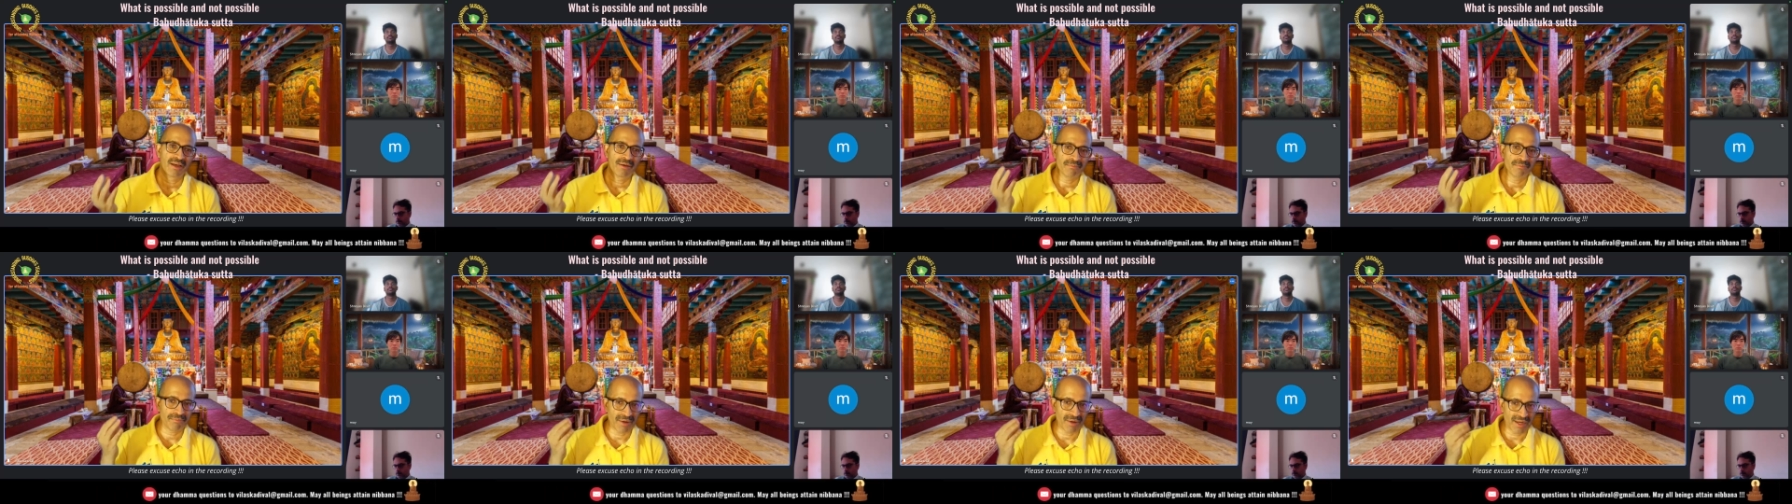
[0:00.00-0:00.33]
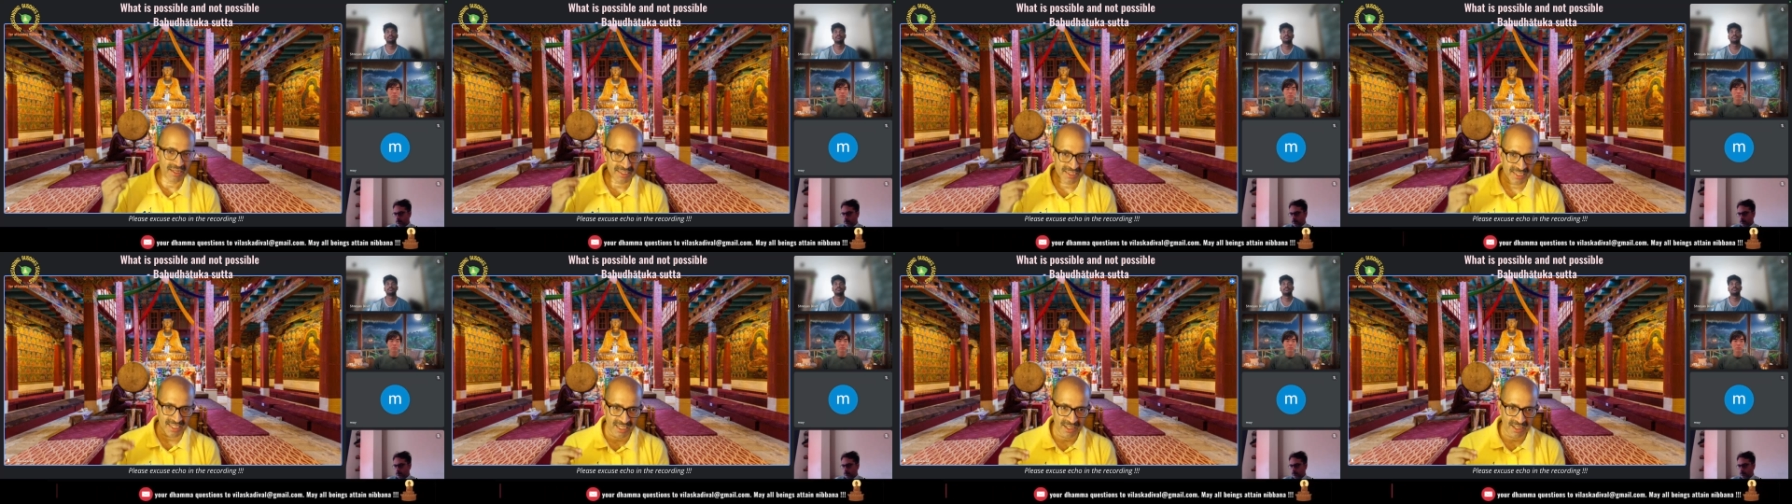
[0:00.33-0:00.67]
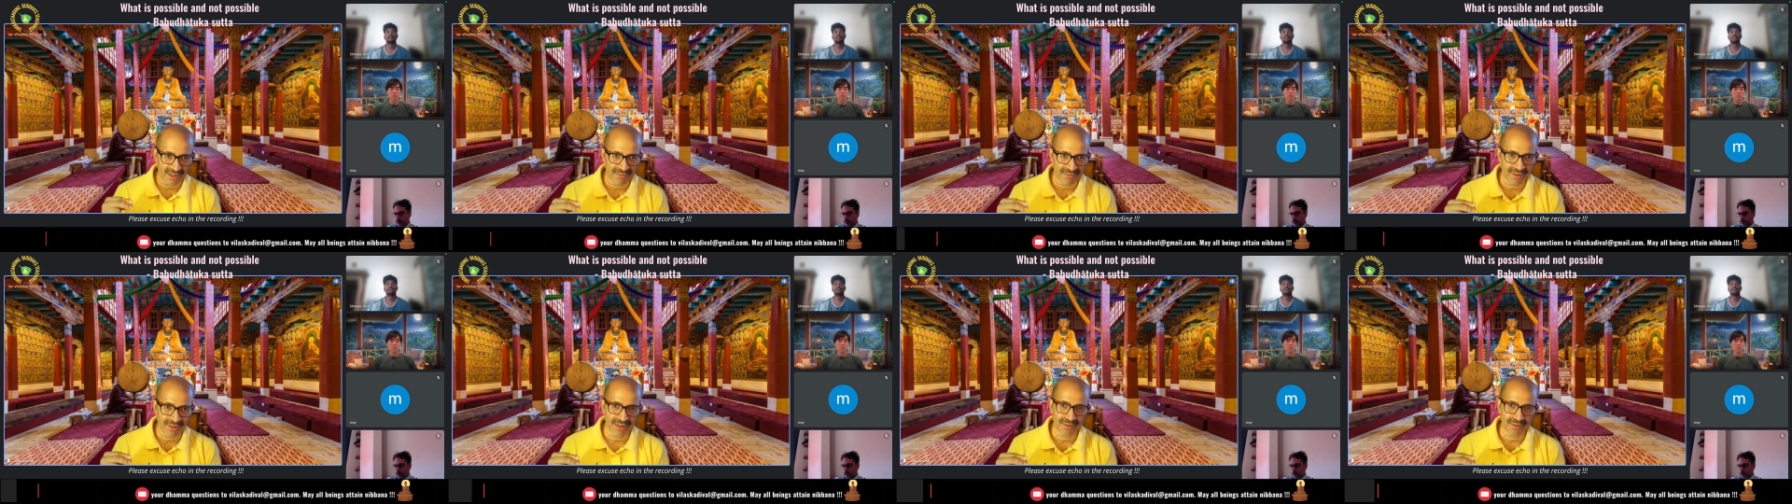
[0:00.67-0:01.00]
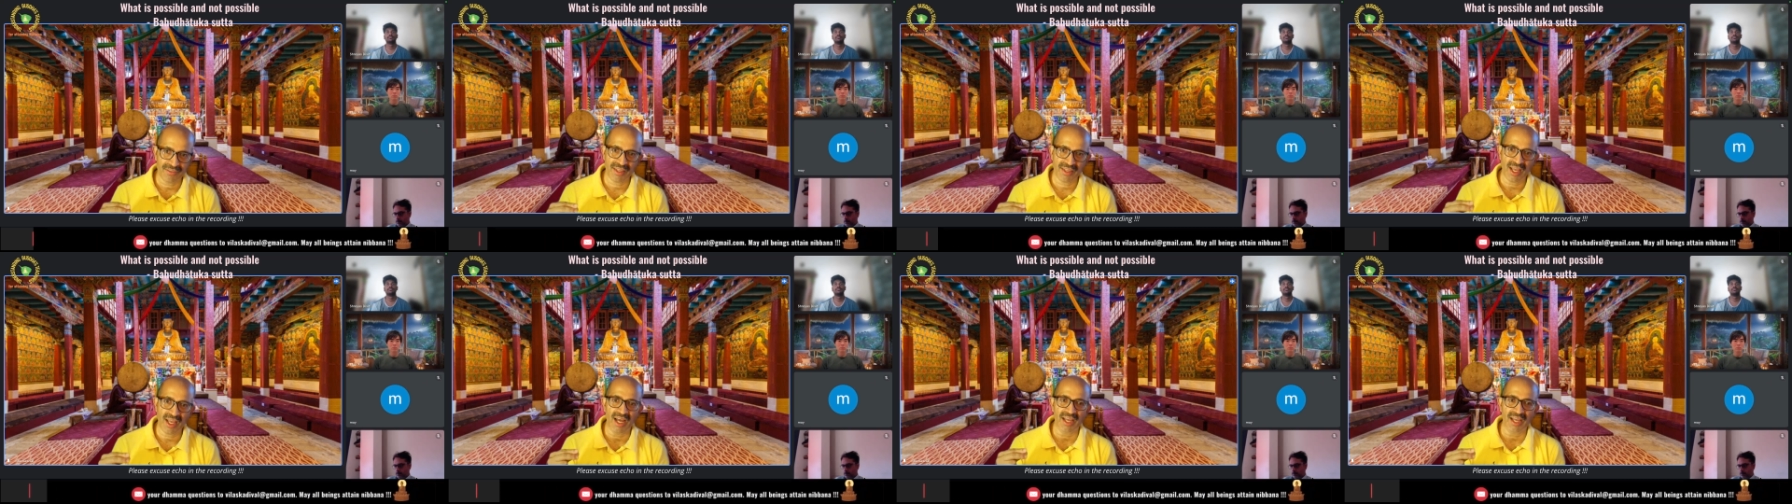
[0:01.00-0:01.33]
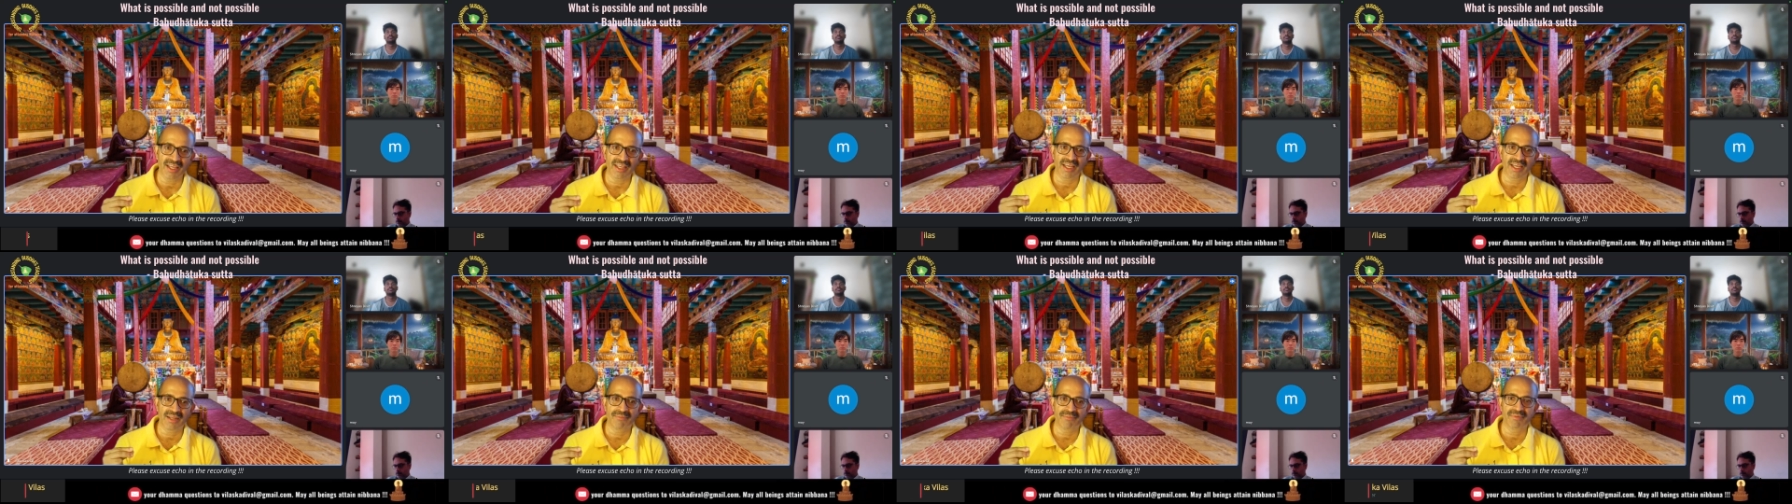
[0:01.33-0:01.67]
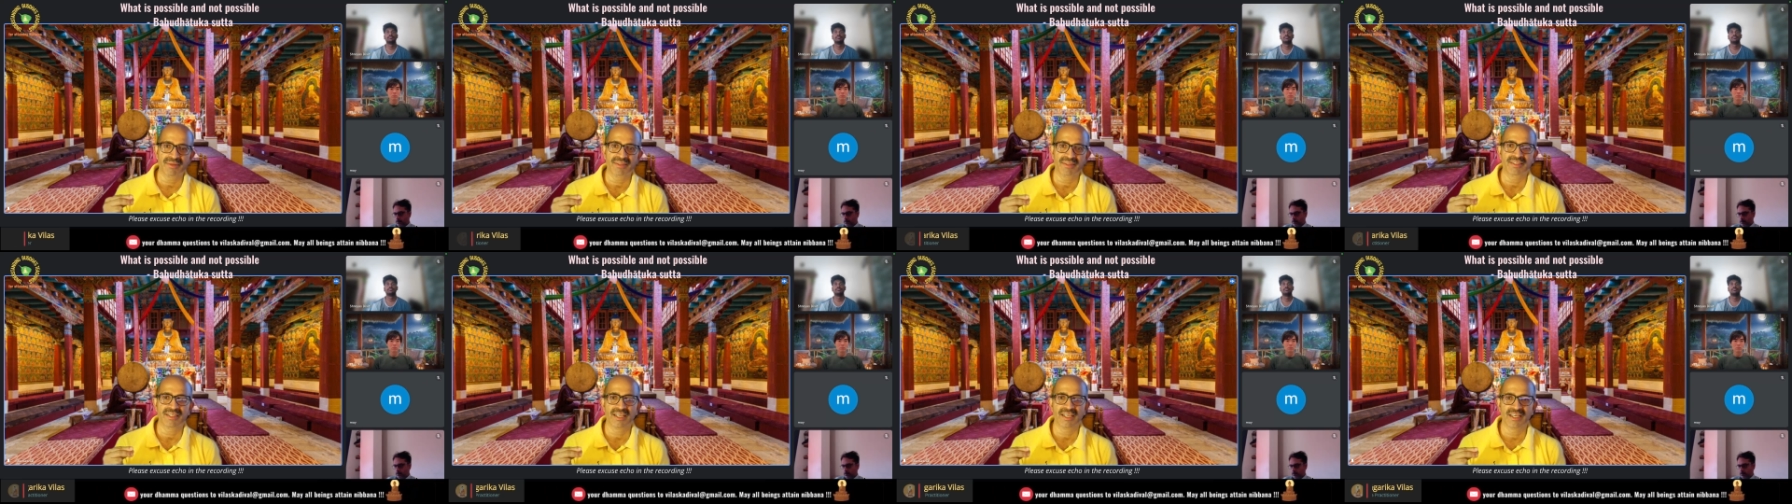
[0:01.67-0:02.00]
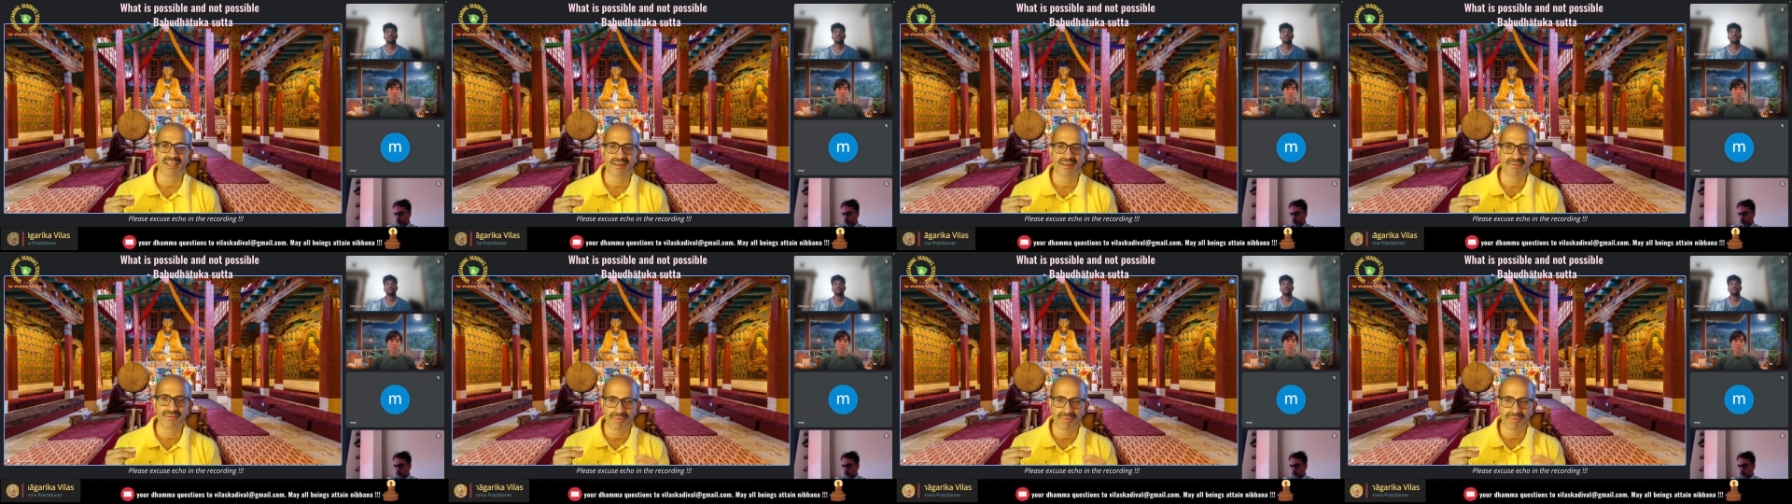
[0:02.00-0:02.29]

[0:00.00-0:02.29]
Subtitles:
Passing away of the eye can be seen.